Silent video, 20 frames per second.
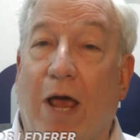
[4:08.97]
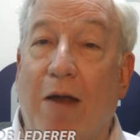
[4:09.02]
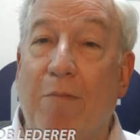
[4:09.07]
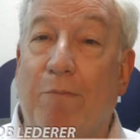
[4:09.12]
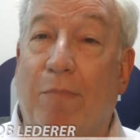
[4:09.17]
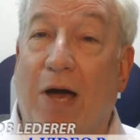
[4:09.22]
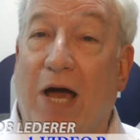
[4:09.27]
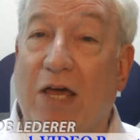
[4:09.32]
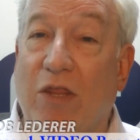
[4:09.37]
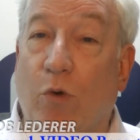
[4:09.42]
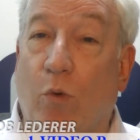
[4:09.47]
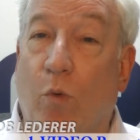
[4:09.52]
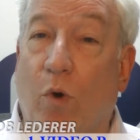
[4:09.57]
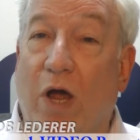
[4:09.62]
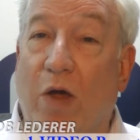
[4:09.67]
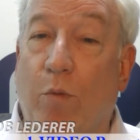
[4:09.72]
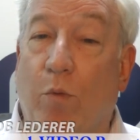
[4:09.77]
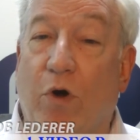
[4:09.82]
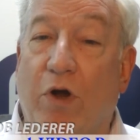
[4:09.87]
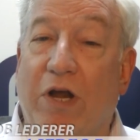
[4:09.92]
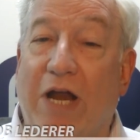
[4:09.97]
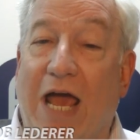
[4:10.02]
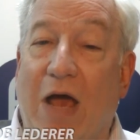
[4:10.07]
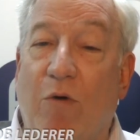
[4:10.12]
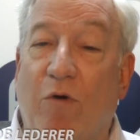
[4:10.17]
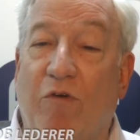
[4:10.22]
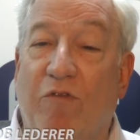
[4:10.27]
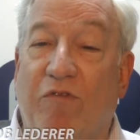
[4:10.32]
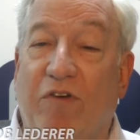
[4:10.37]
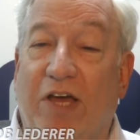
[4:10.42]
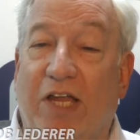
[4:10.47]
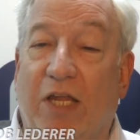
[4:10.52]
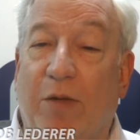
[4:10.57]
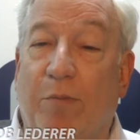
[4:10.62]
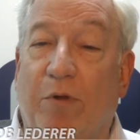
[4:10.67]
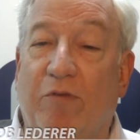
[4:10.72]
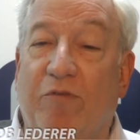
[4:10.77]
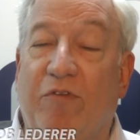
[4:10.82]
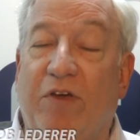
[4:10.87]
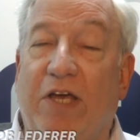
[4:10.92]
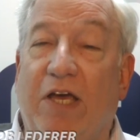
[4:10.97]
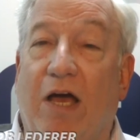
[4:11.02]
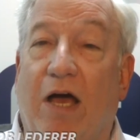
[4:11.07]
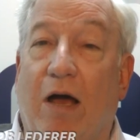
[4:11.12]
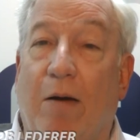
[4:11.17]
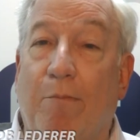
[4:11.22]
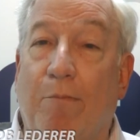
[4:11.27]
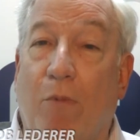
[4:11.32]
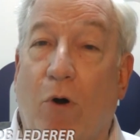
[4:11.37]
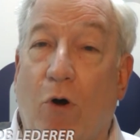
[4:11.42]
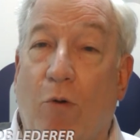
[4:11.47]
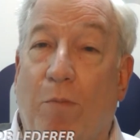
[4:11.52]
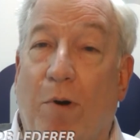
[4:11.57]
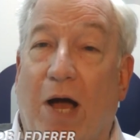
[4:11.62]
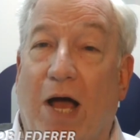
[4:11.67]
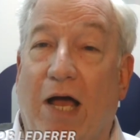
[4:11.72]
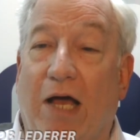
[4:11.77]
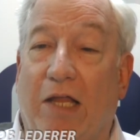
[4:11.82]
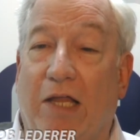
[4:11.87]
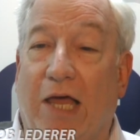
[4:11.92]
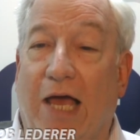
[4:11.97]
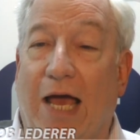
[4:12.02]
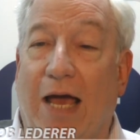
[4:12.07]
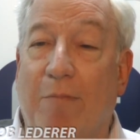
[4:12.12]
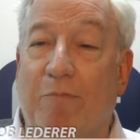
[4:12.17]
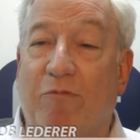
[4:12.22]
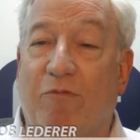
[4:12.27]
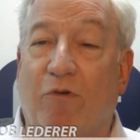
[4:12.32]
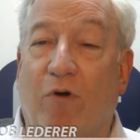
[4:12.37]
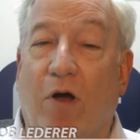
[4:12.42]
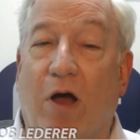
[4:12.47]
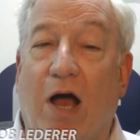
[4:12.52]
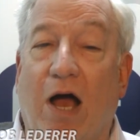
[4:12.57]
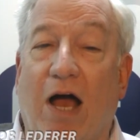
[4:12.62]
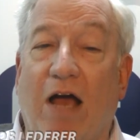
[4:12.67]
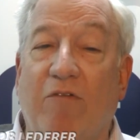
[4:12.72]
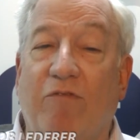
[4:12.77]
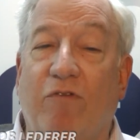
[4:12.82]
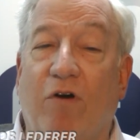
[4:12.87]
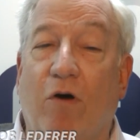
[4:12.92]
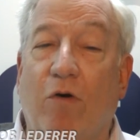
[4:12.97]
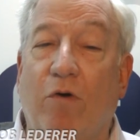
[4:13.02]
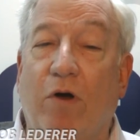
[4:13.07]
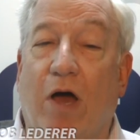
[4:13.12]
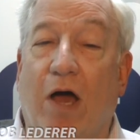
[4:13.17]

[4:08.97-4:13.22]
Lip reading: and by the way, we're now available via a mobile app for iPhone,